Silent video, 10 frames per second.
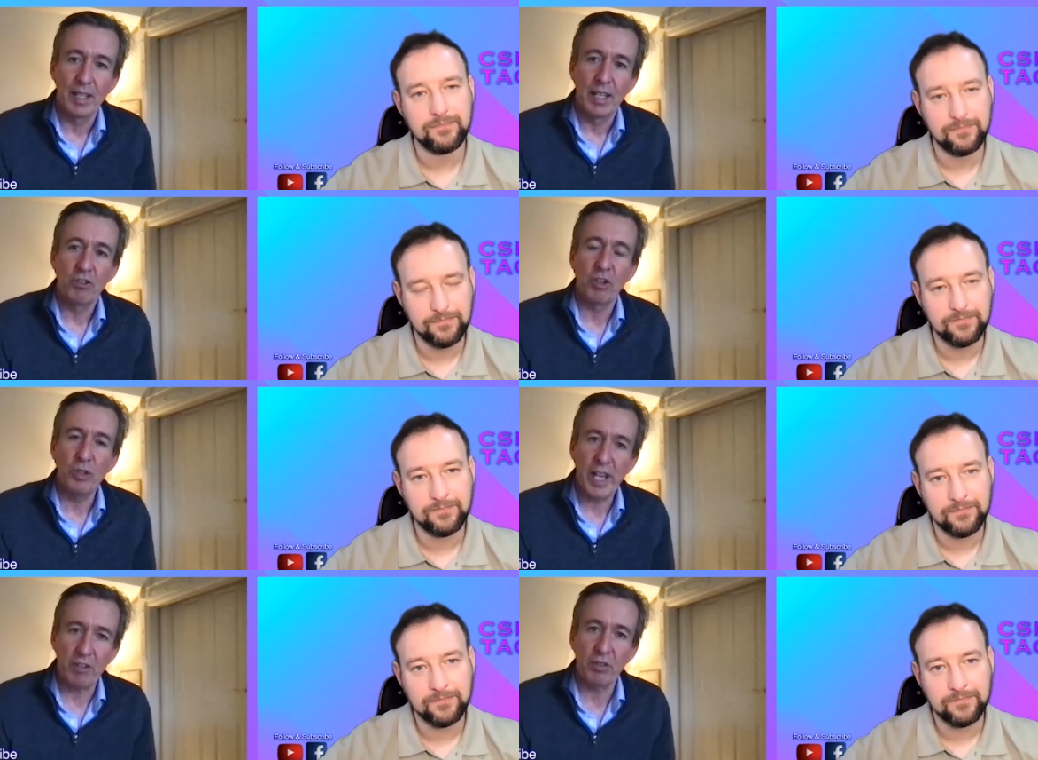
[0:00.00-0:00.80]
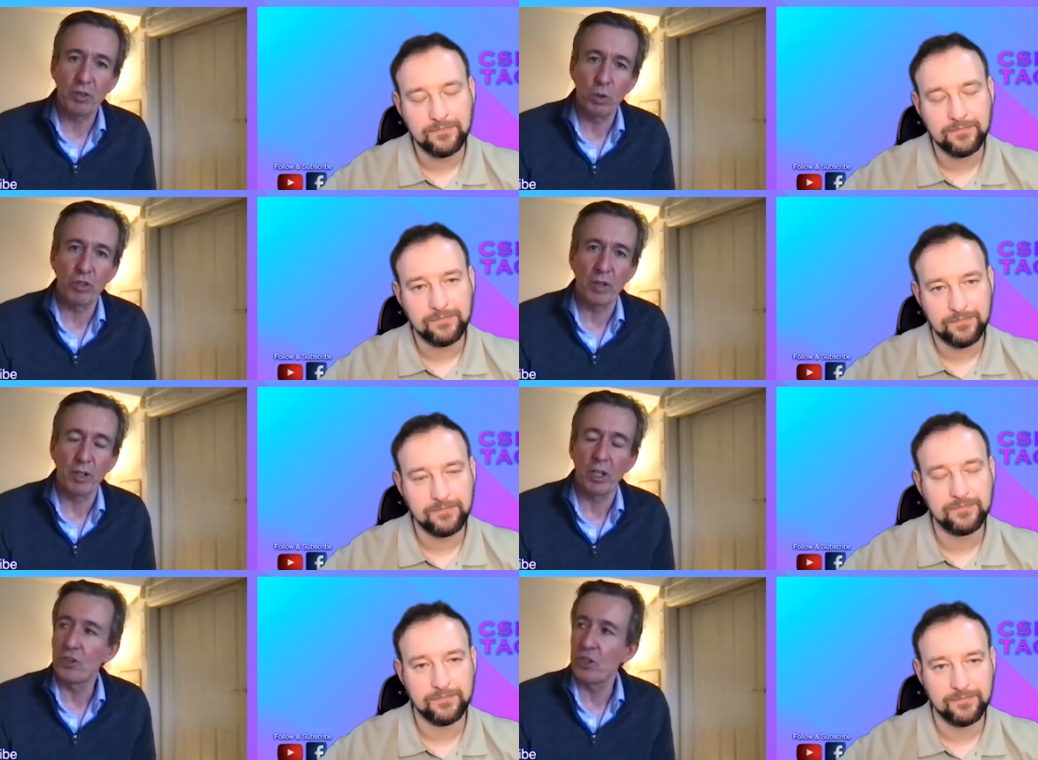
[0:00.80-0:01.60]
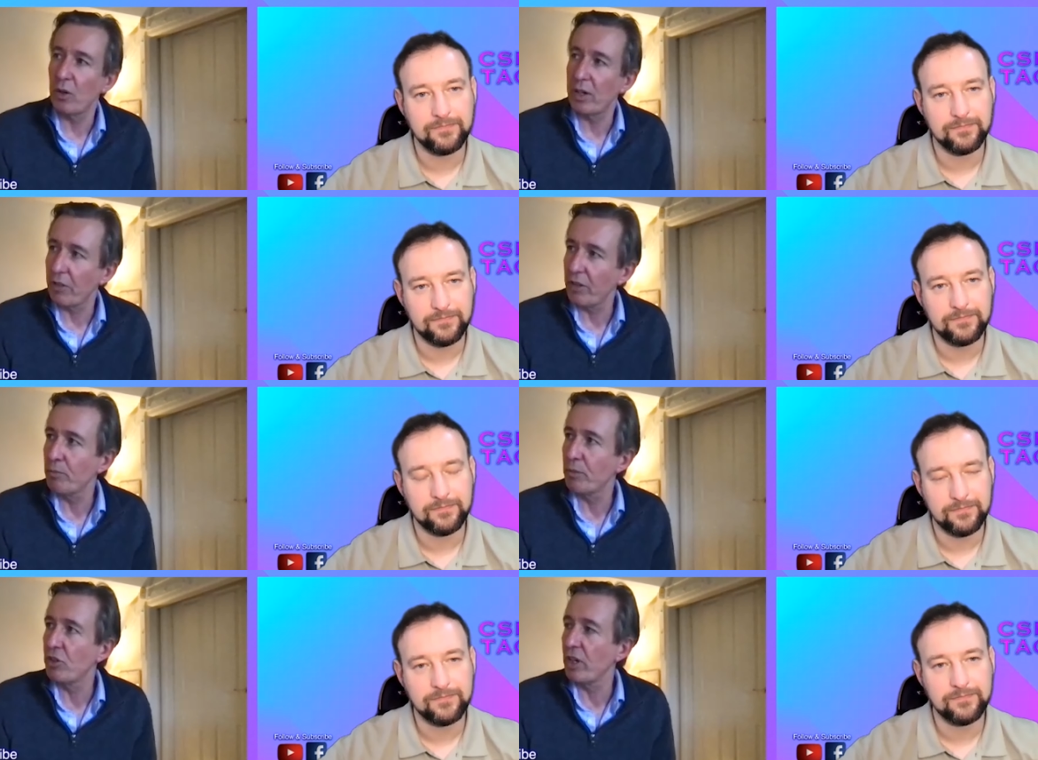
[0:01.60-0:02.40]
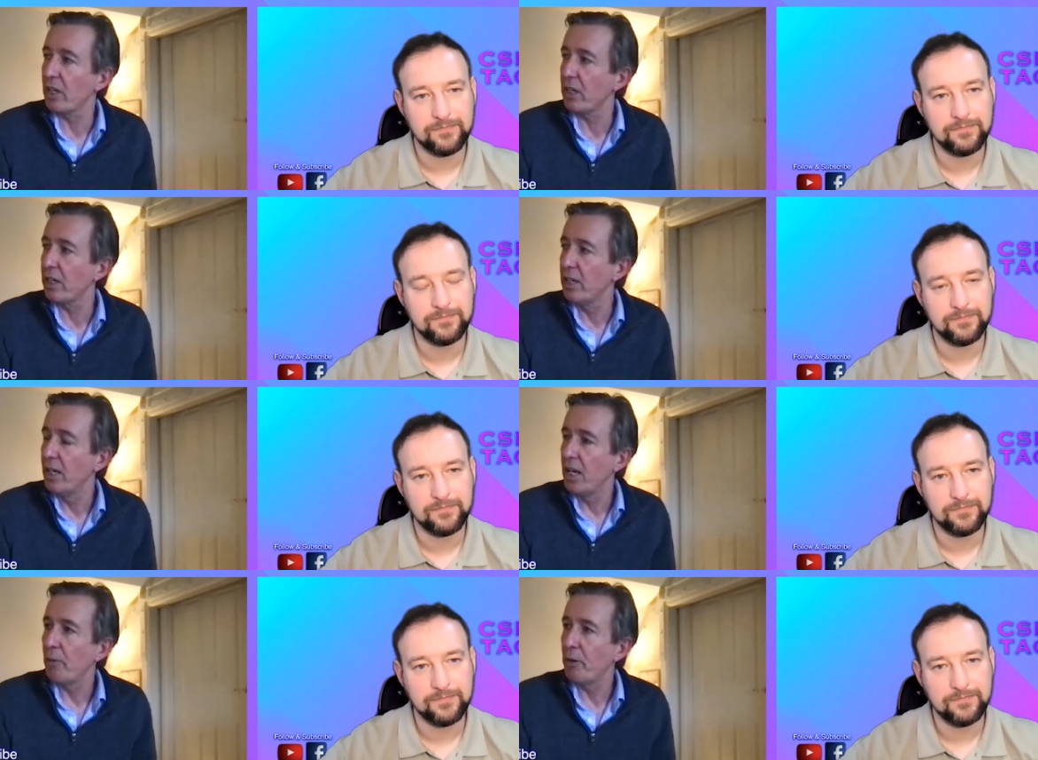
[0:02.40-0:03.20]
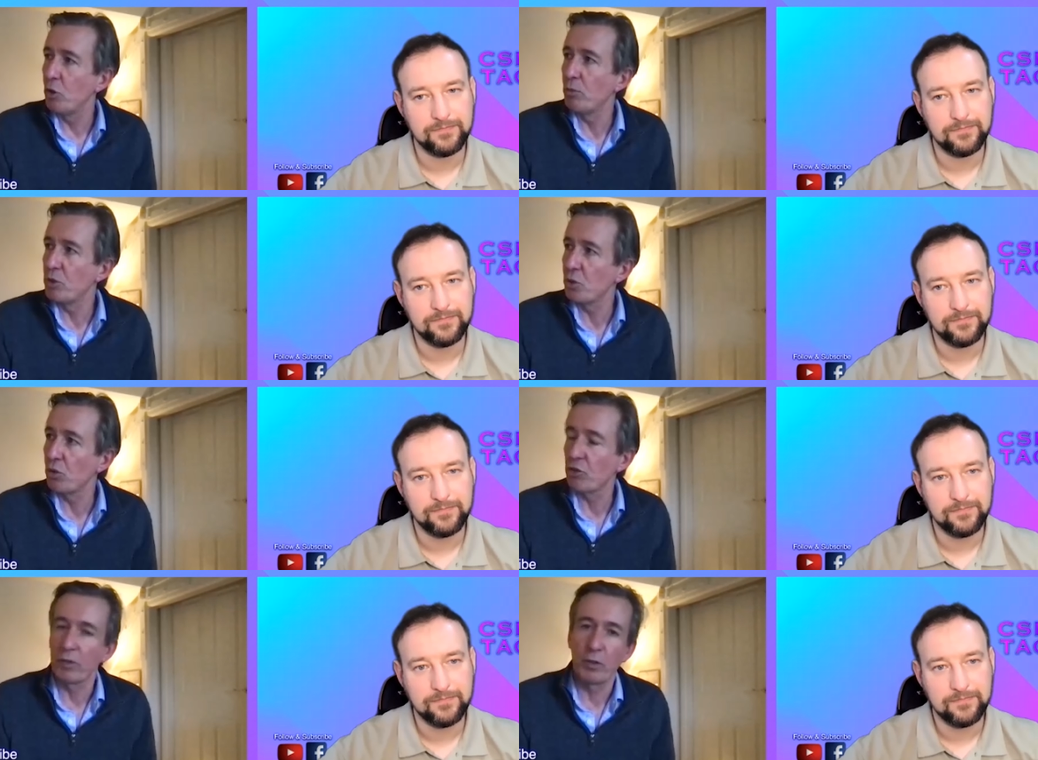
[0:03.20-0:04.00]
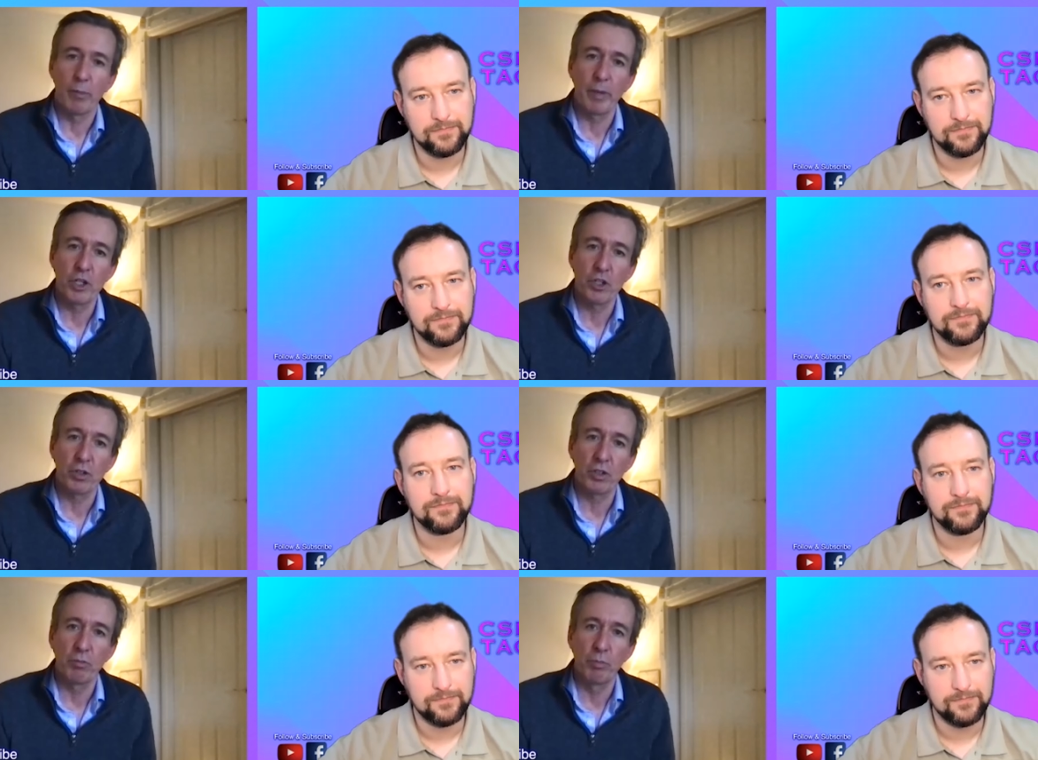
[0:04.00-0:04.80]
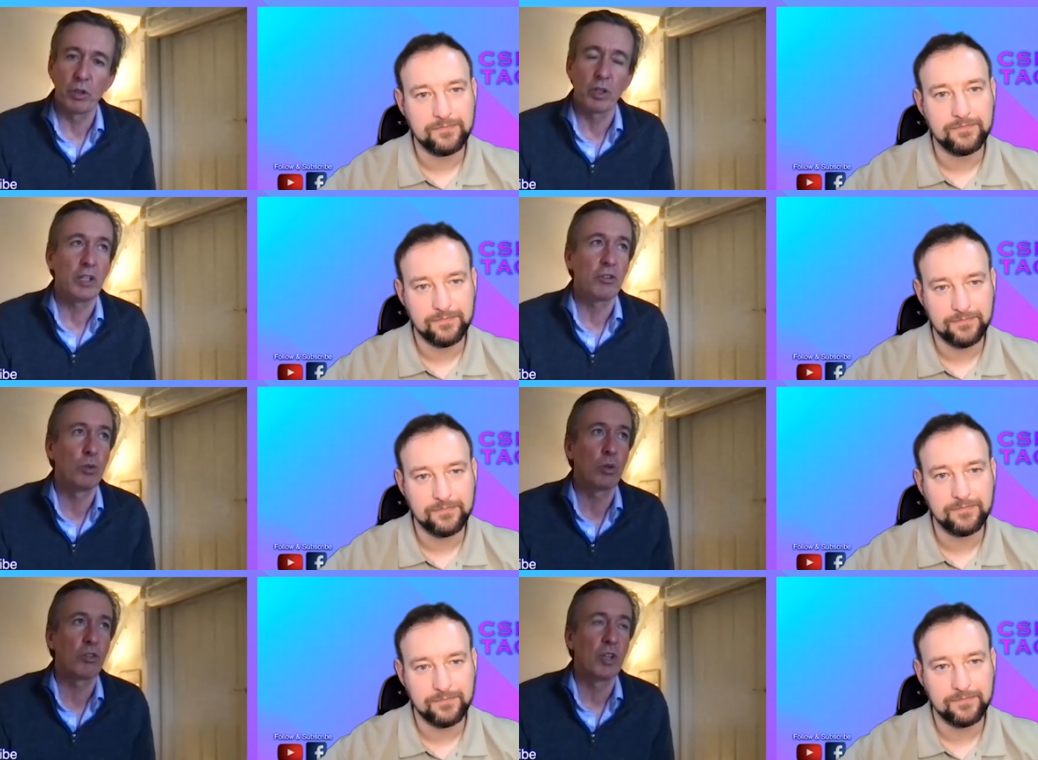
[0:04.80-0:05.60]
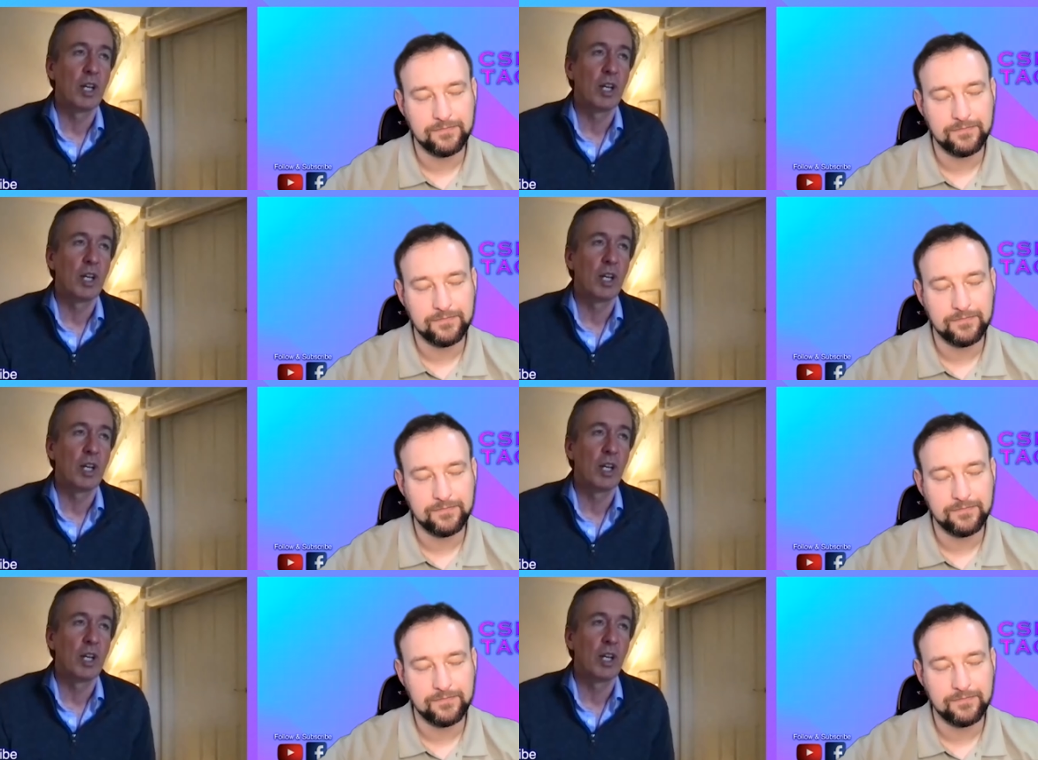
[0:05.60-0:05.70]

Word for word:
Speaker 1: So yes, of course I've learned, you know, and I think particularly, I mean, Norman Schwarzkopf, who I mentioned, his book, he talked